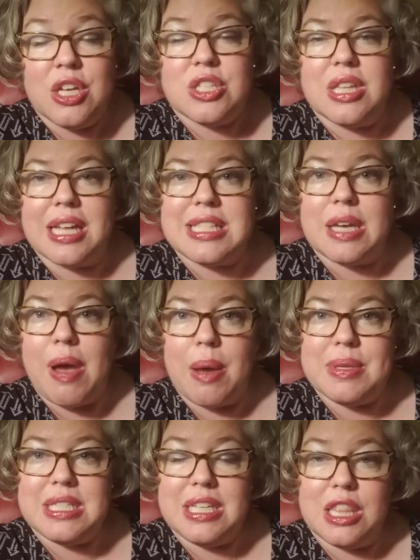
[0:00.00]
So that's how I
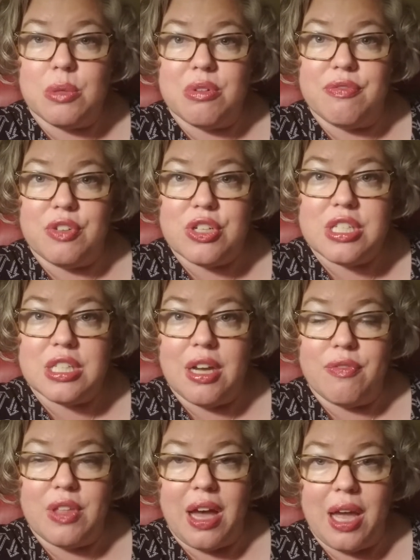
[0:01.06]
would see the reversal
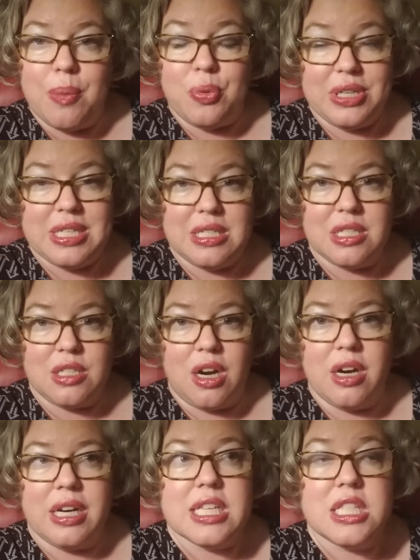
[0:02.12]
of the high priestess
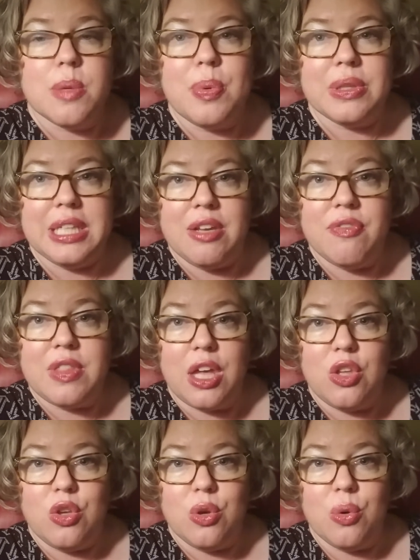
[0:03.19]
card is the belief
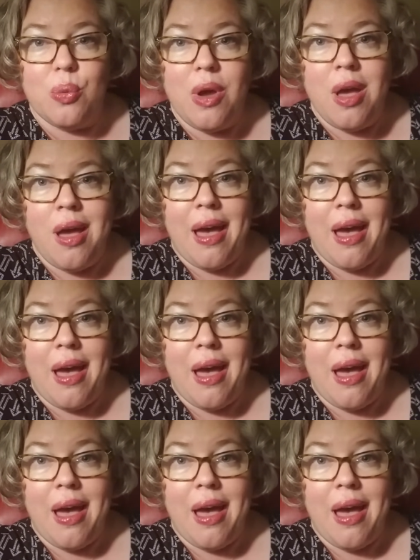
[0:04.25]
that you